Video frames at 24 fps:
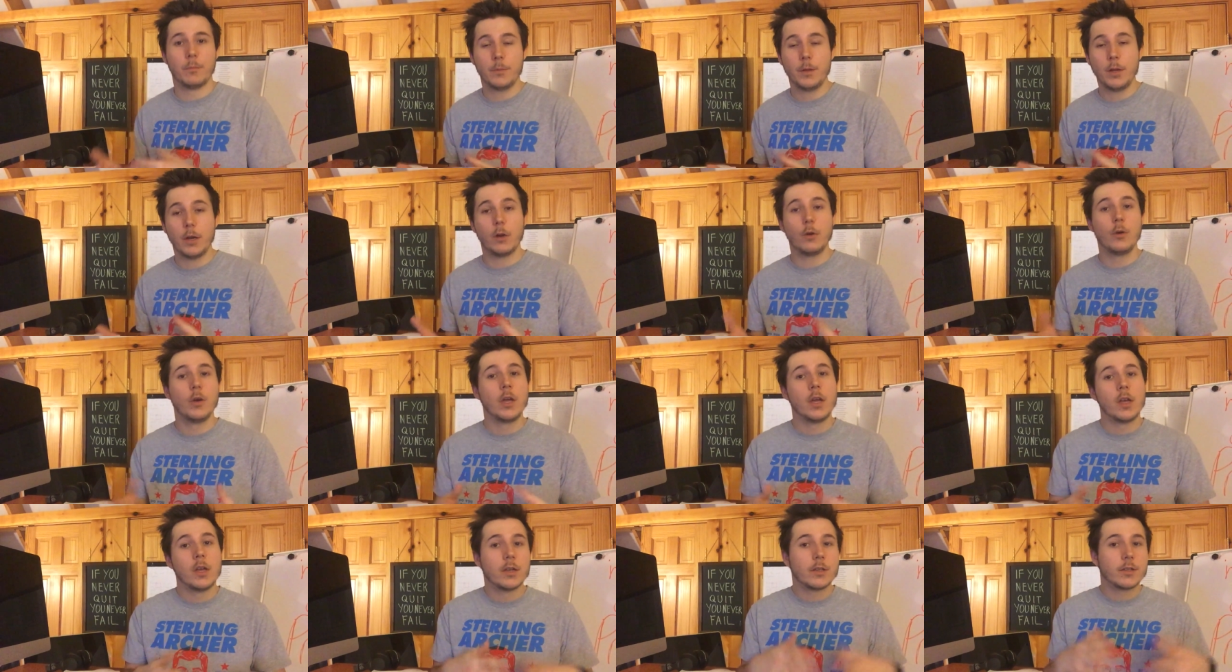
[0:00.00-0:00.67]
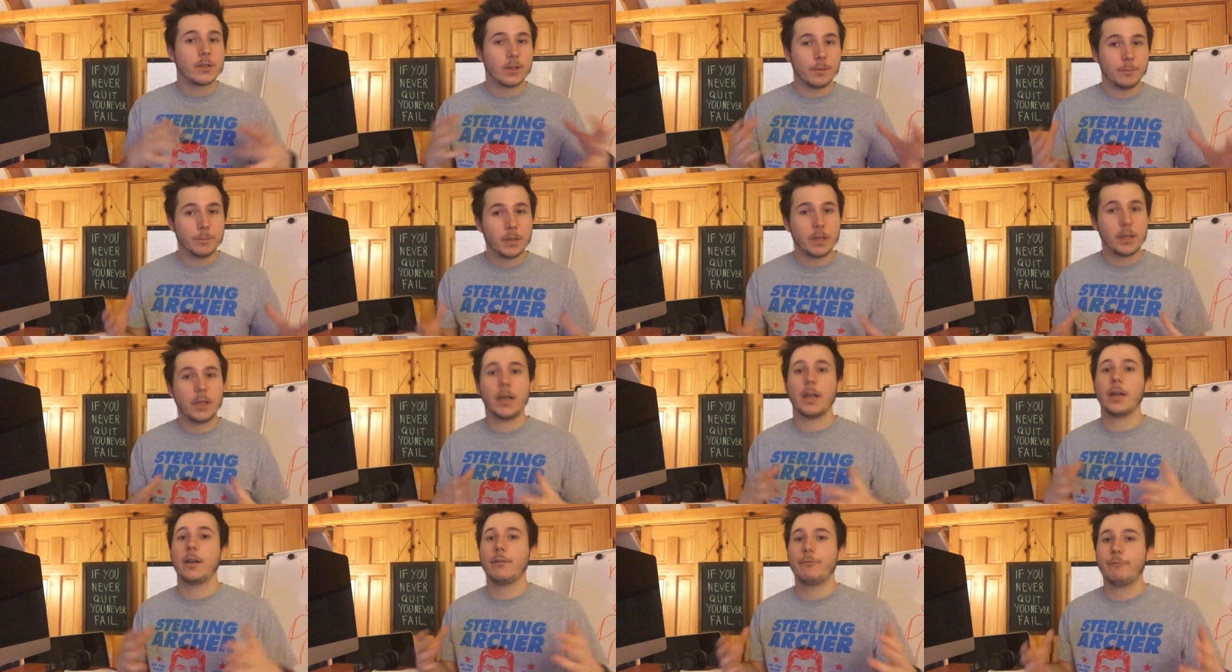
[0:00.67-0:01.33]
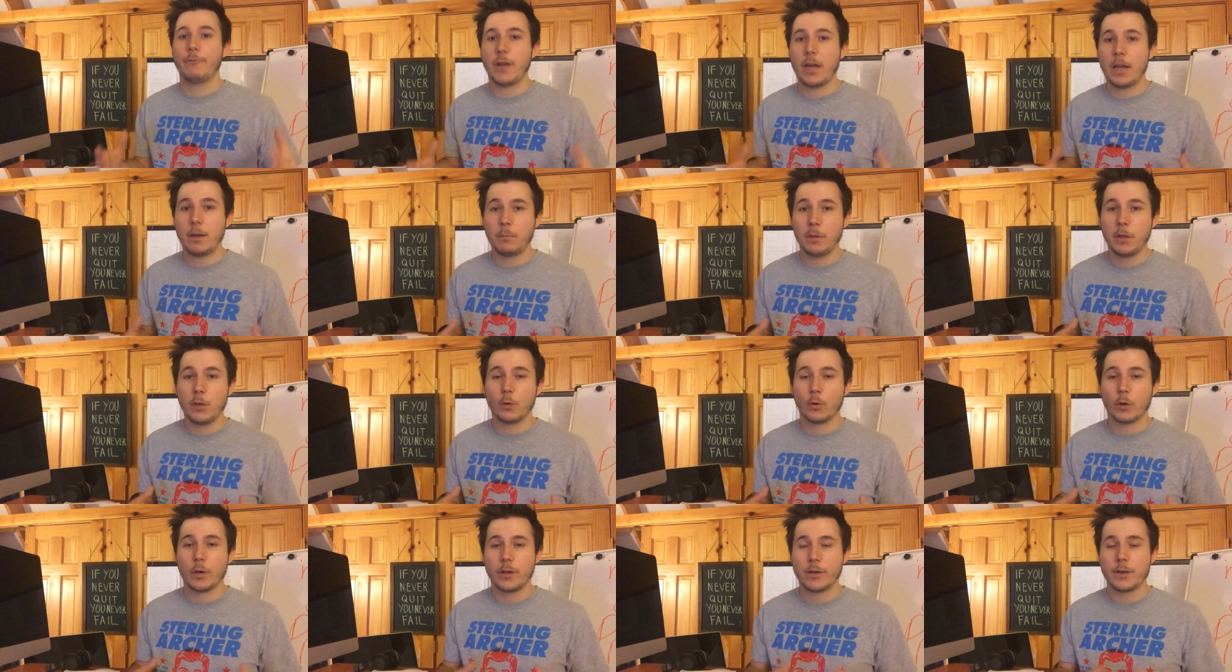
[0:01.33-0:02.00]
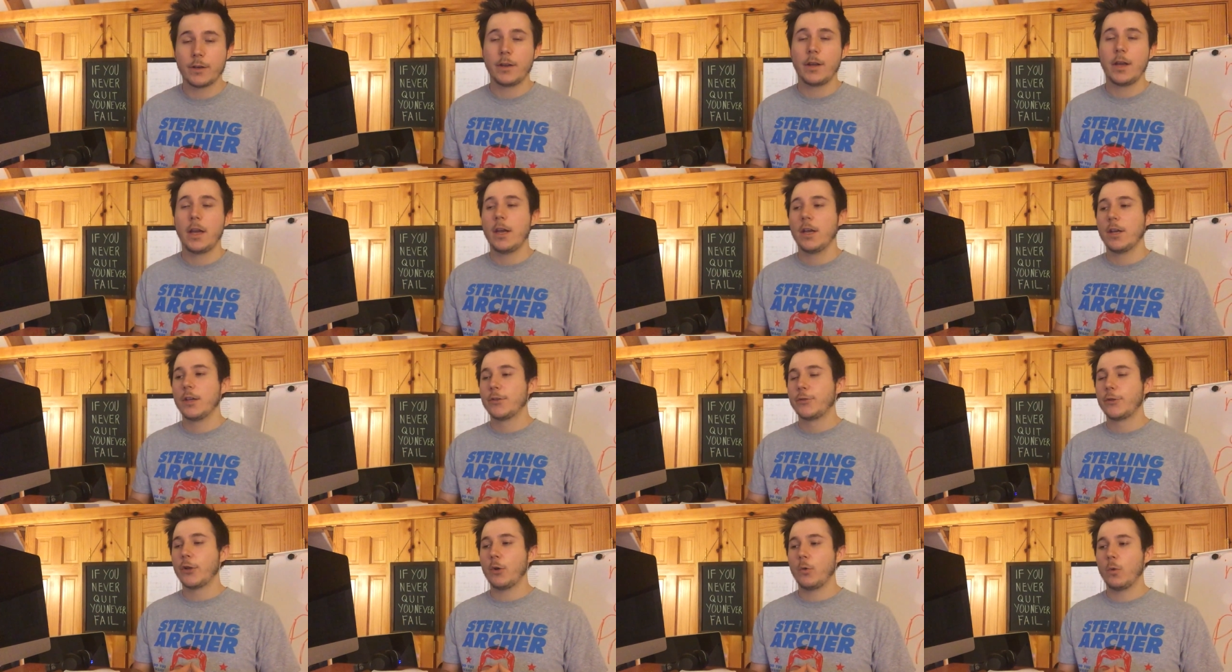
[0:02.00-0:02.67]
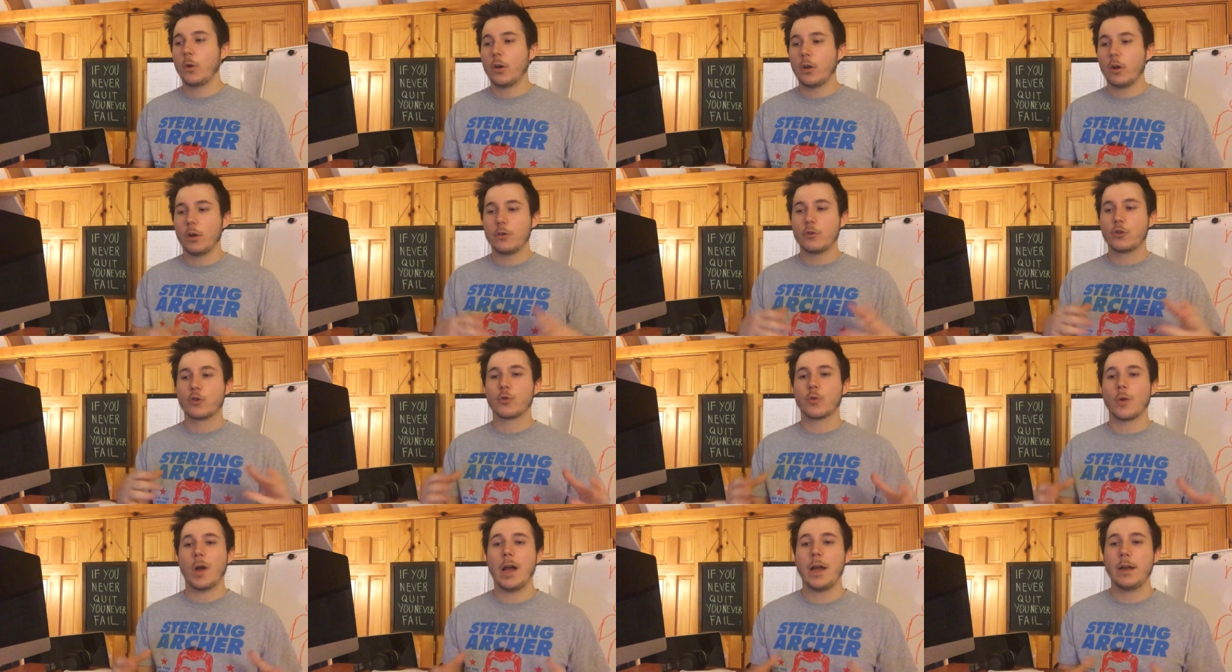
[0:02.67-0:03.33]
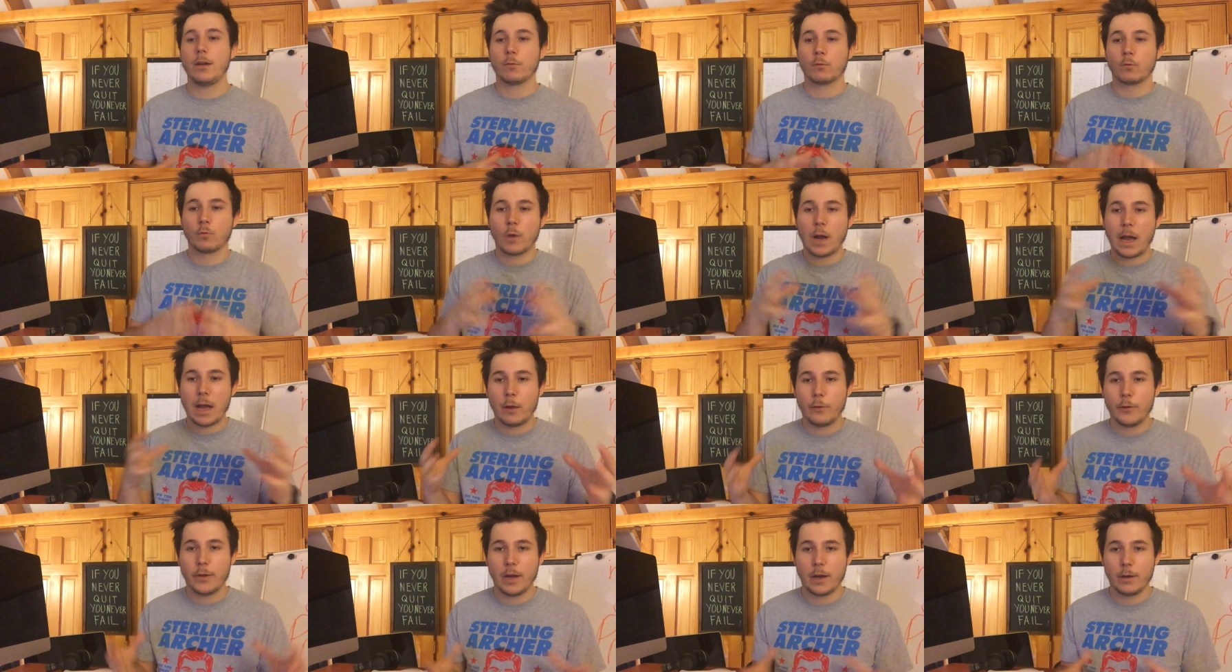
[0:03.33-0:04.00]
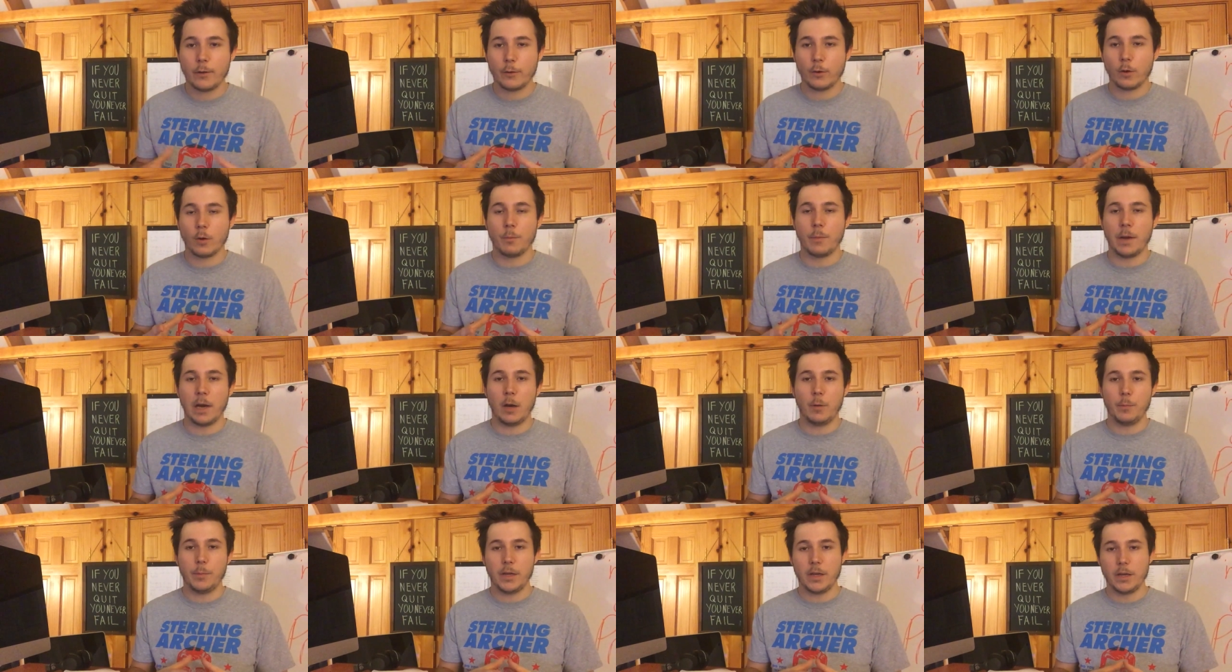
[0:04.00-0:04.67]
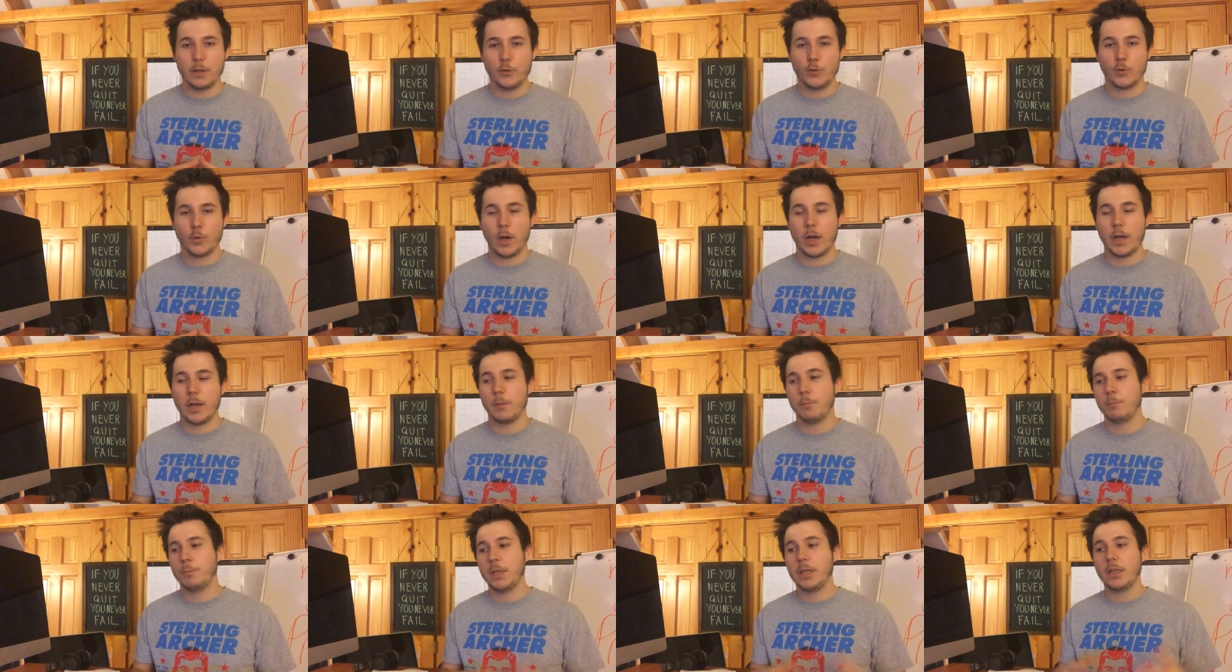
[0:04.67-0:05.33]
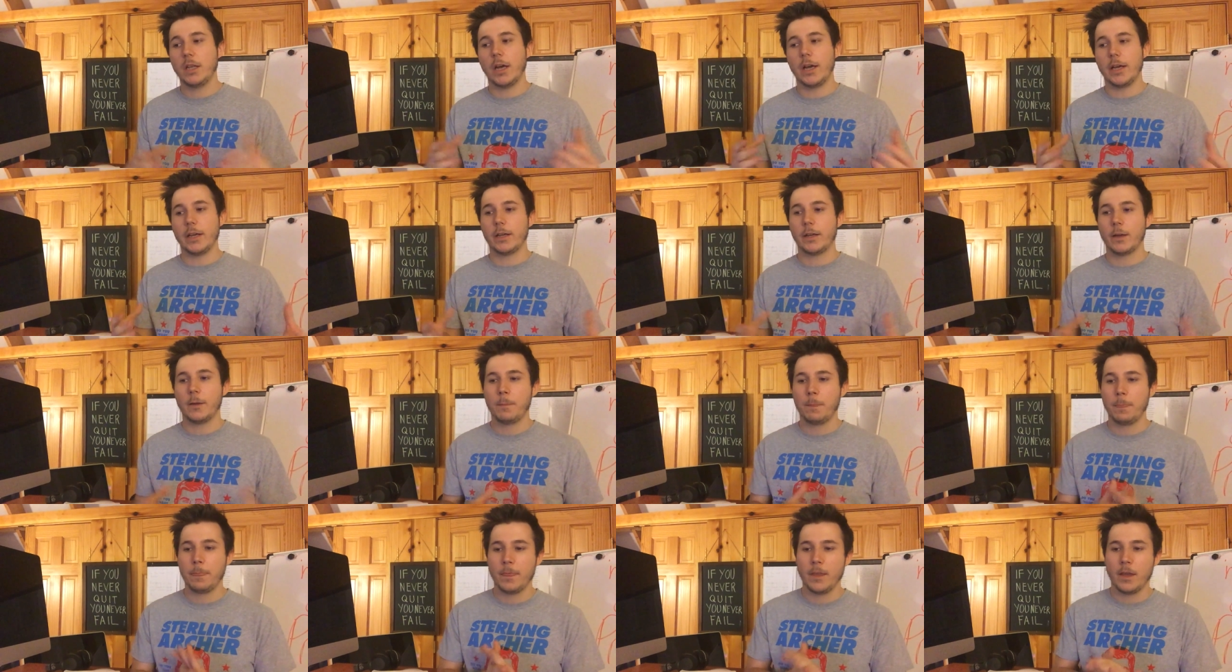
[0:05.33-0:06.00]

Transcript: you know something kind of family oriented so try to round out your about page right be like